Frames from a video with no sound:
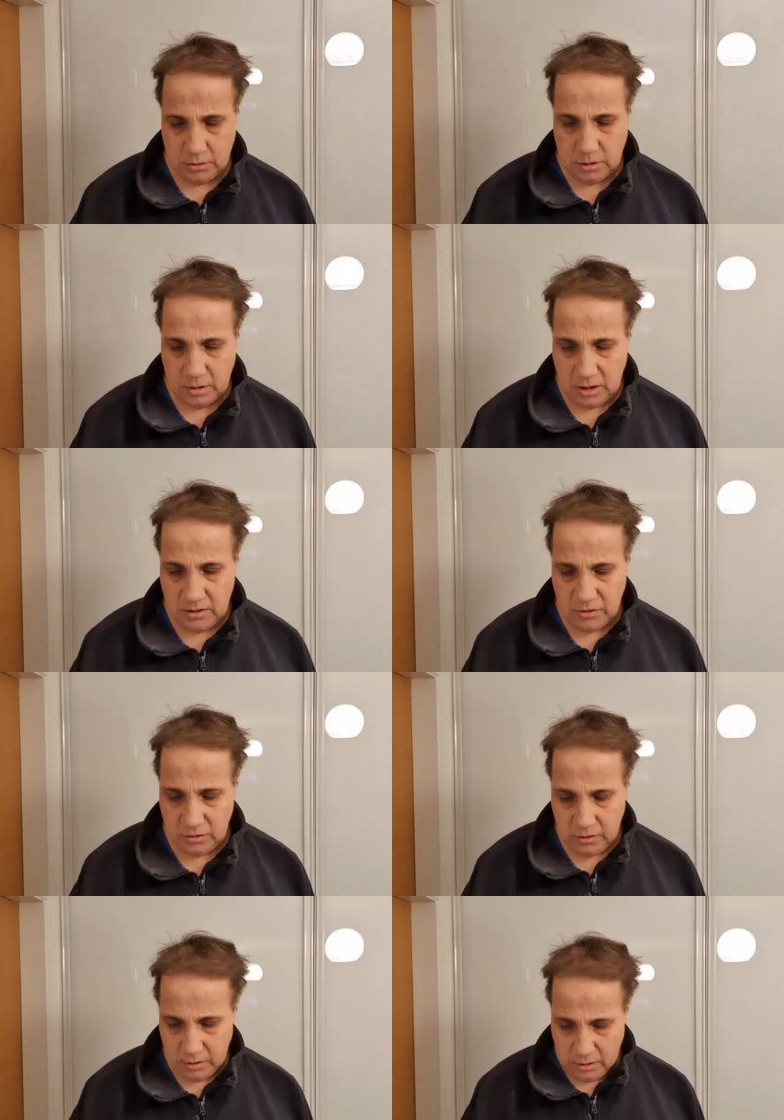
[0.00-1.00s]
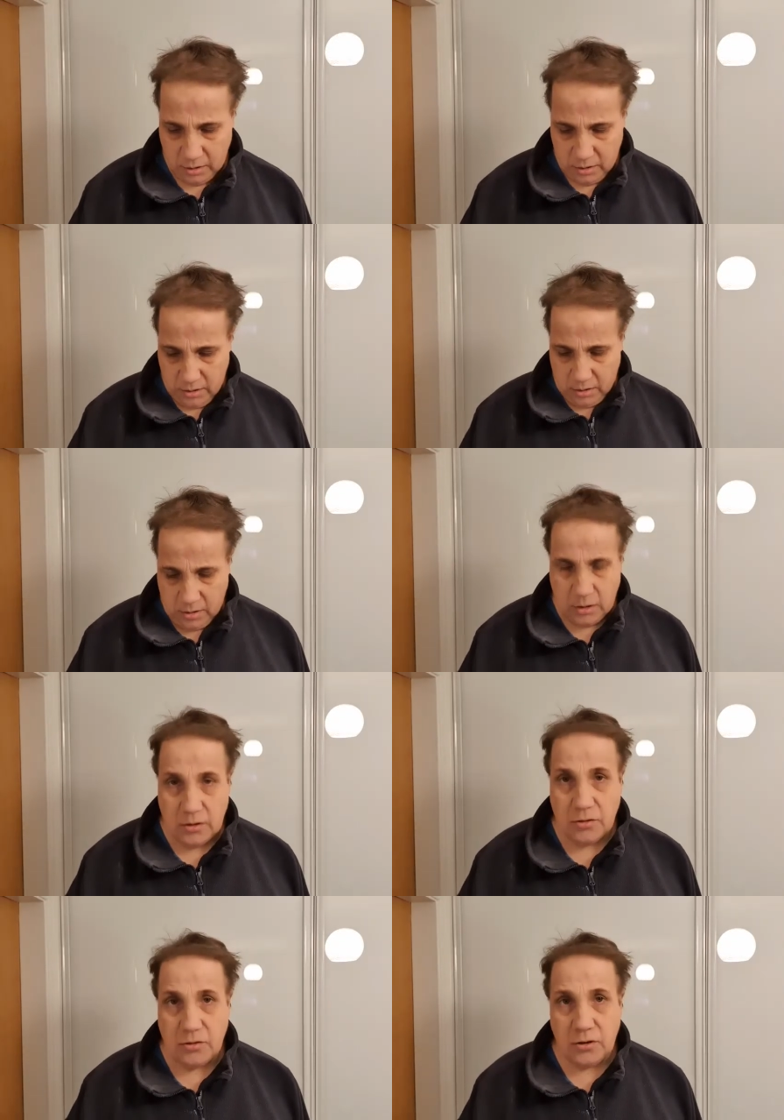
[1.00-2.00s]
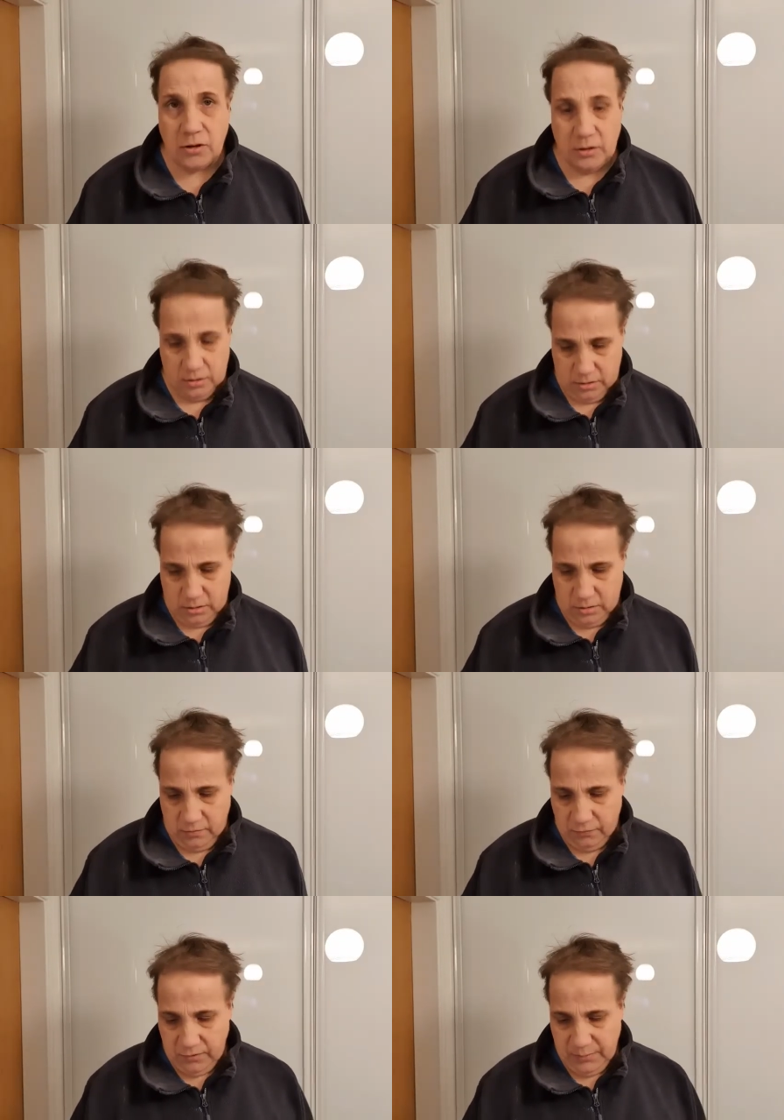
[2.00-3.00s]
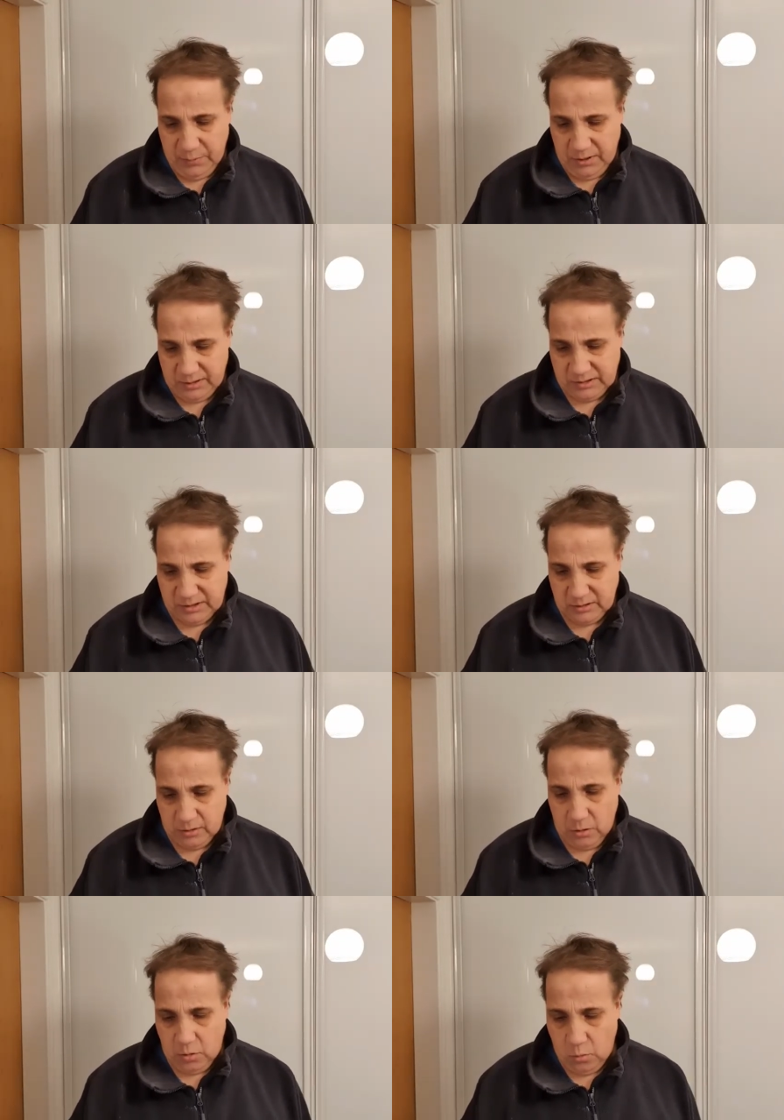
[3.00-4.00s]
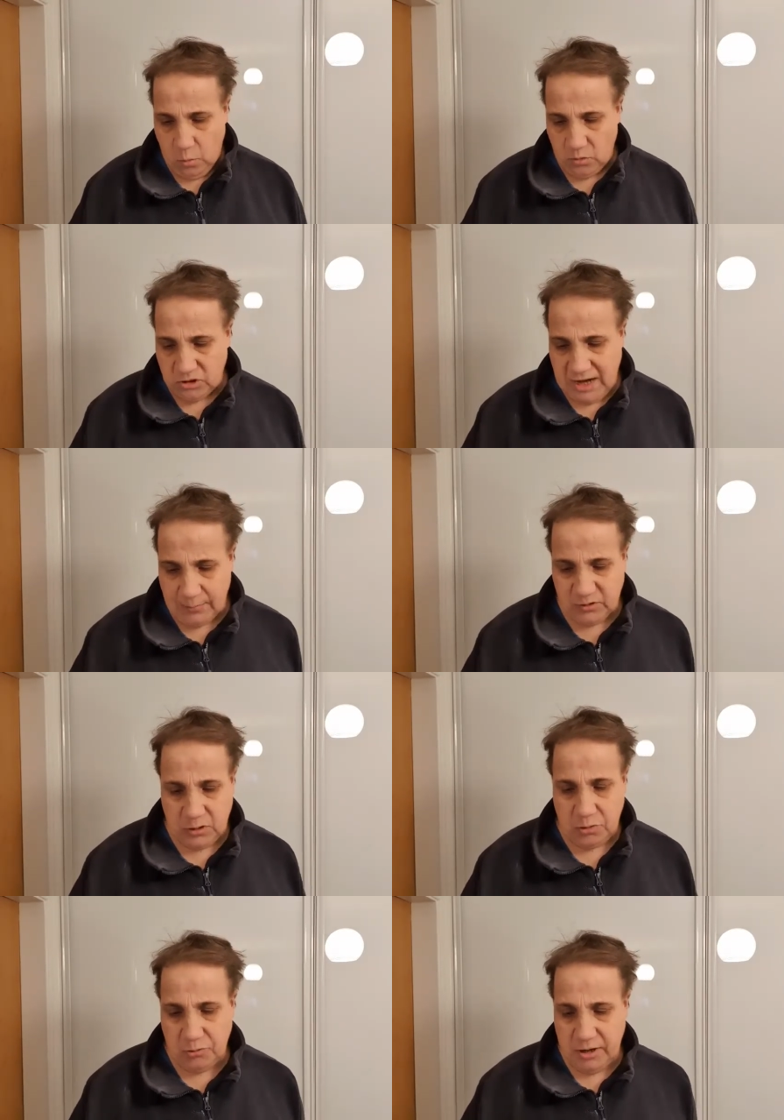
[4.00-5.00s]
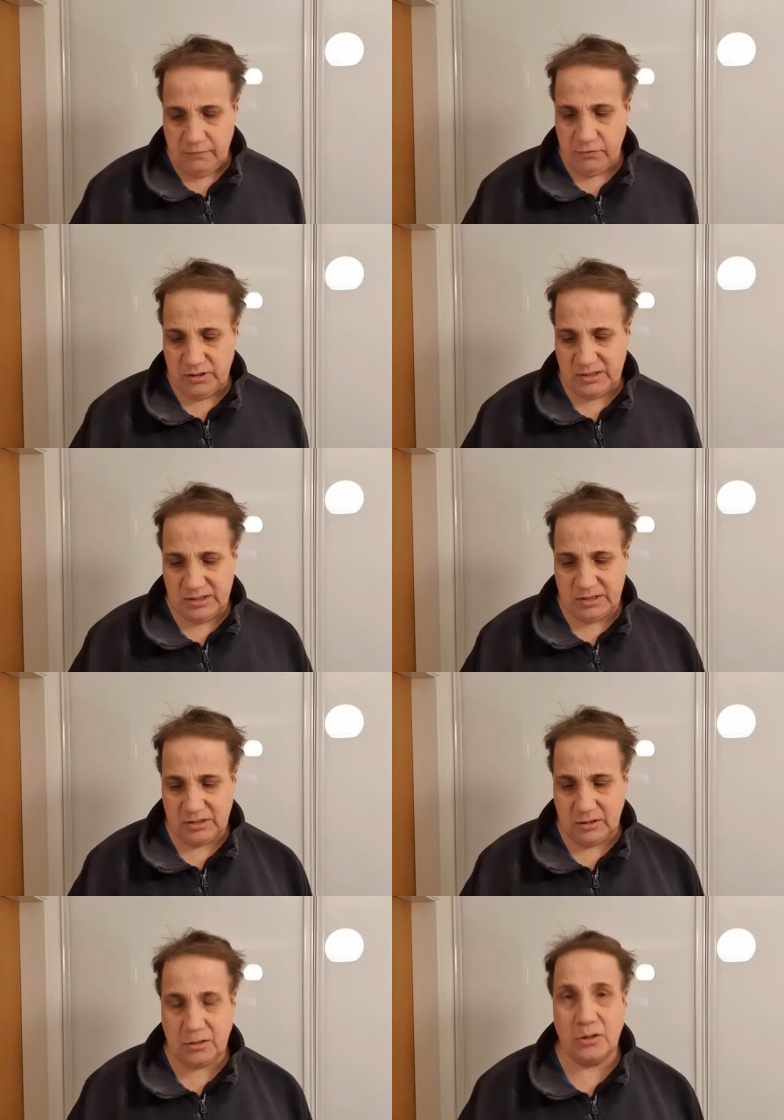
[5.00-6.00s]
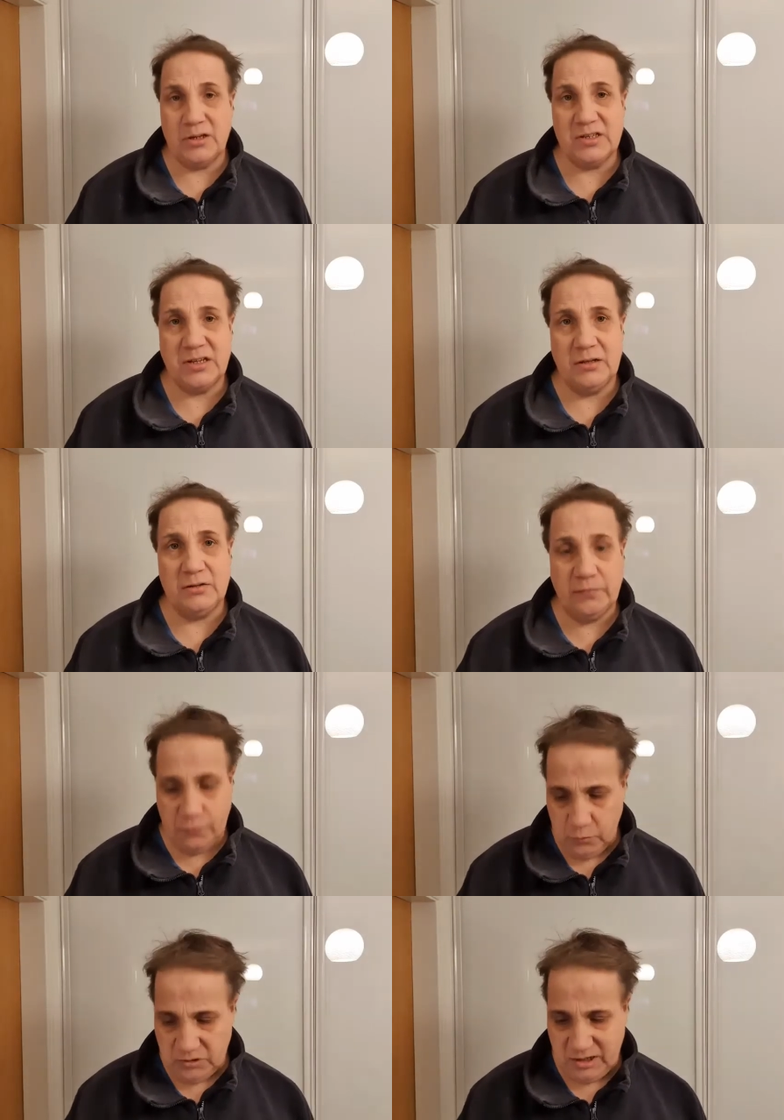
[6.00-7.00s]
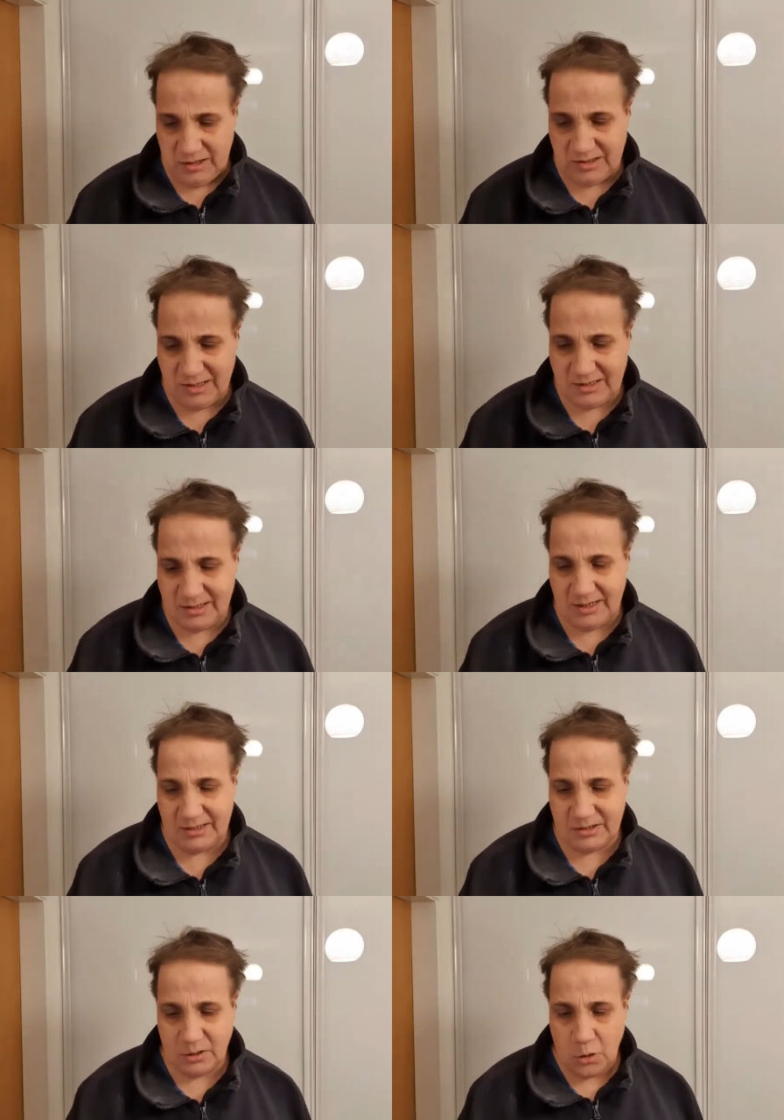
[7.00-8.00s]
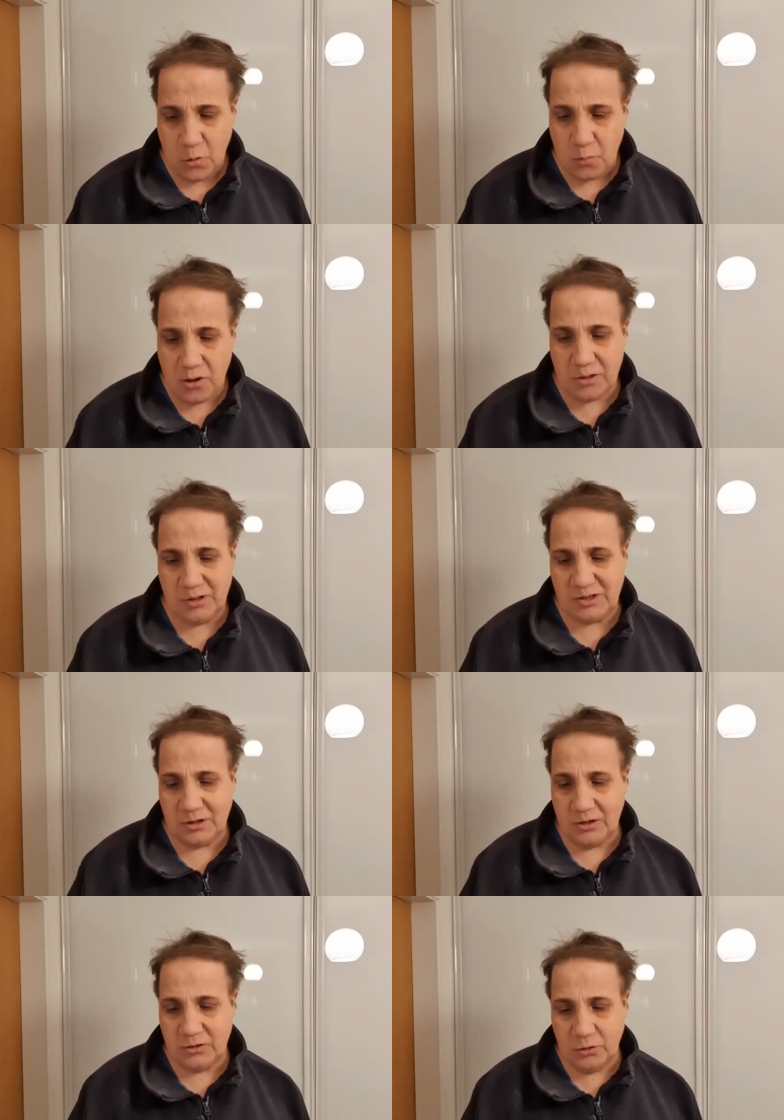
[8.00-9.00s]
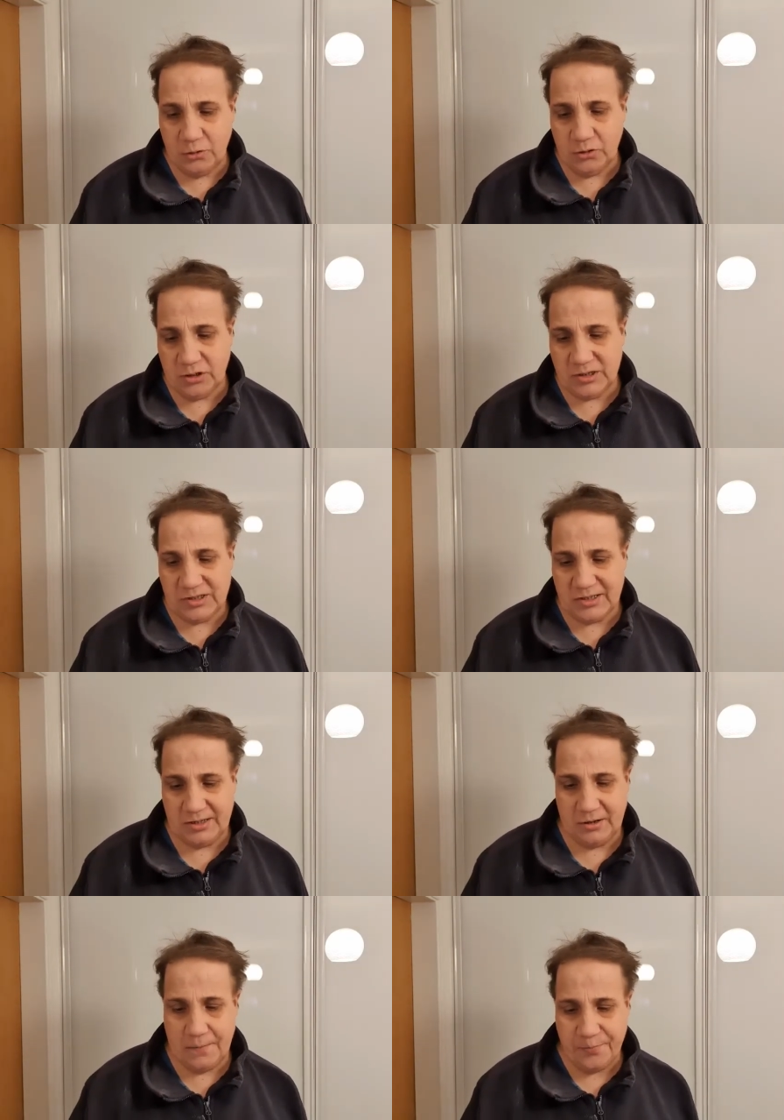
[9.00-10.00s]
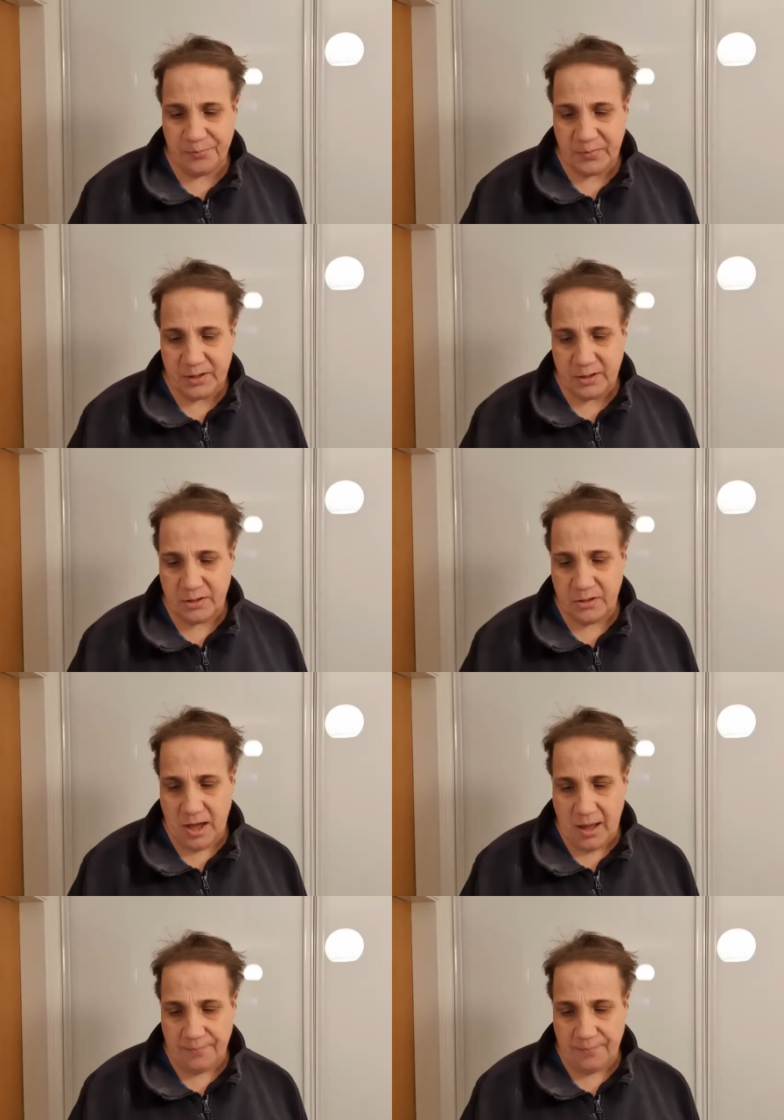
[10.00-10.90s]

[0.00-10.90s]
and that the Philippians chapter 3, verses 13 to 14 says this Brothers, I do not consider that